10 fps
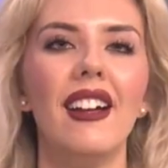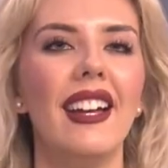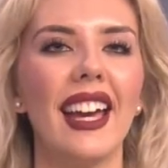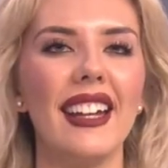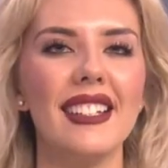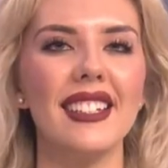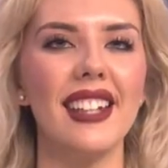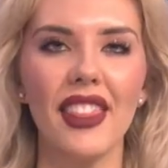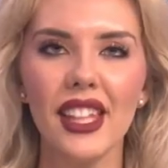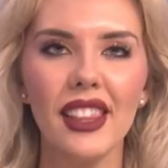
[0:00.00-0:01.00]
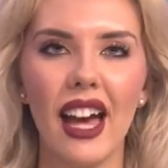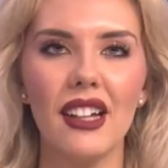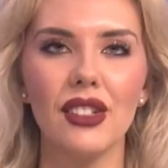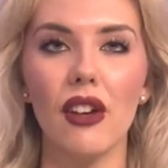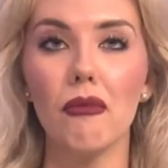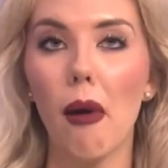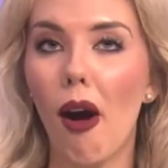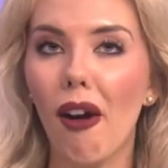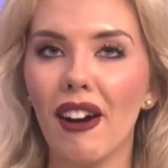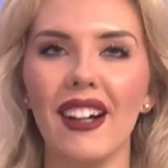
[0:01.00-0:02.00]
and is nothing less of
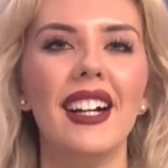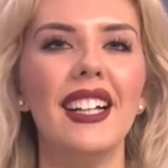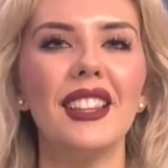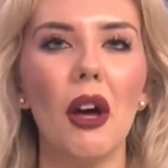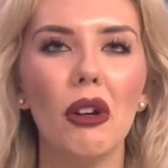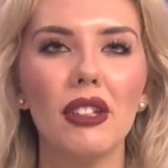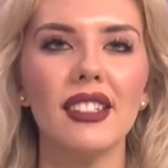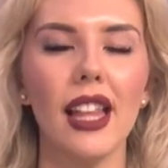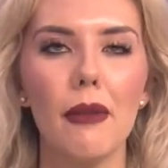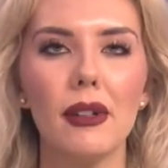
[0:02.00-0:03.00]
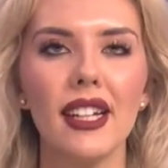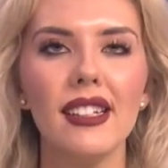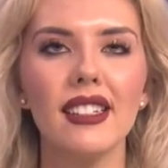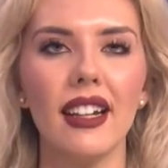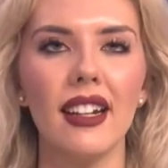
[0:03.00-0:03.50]
par. Local celebrities and an